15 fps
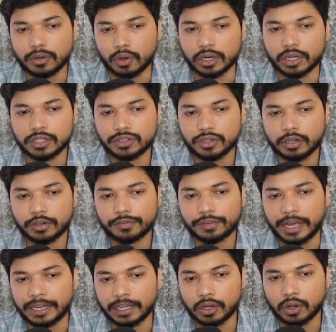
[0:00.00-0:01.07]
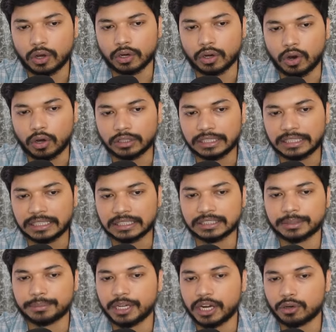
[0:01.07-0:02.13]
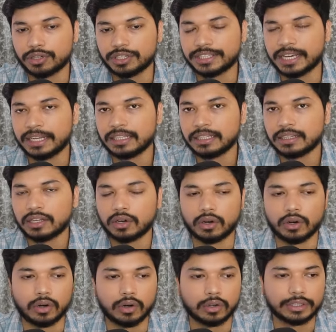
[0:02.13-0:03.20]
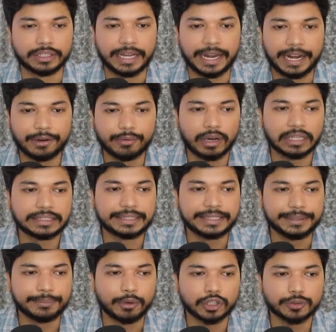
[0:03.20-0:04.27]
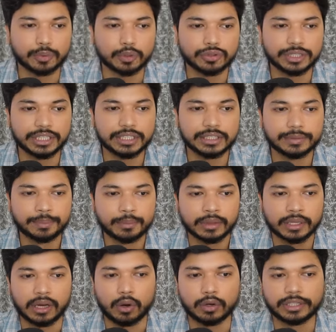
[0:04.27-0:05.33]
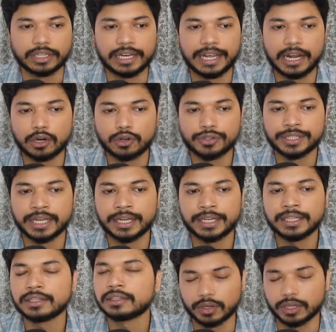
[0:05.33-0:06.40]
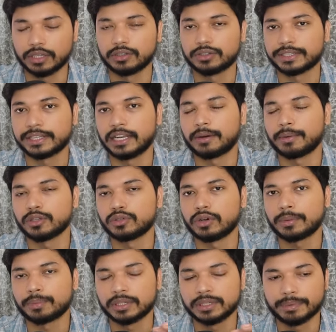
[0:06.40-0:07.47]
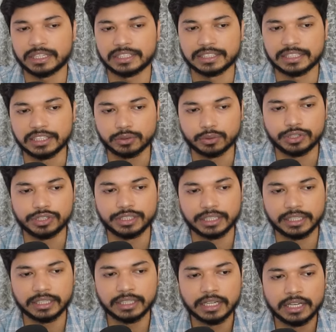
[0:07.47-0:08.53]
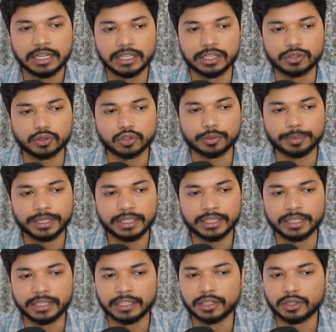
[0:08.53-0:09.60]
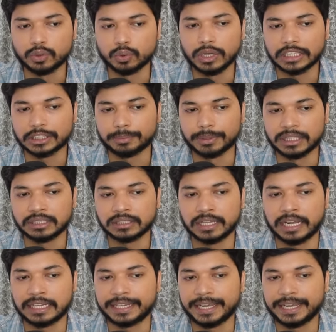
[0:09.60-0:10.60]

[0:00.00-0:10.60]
knowledge of analog or the custom layout design or the advanced CMOS process or the layout designing, okay, iske alawa jo aapke paas skills honi chahiye, it should be in the tool expertise like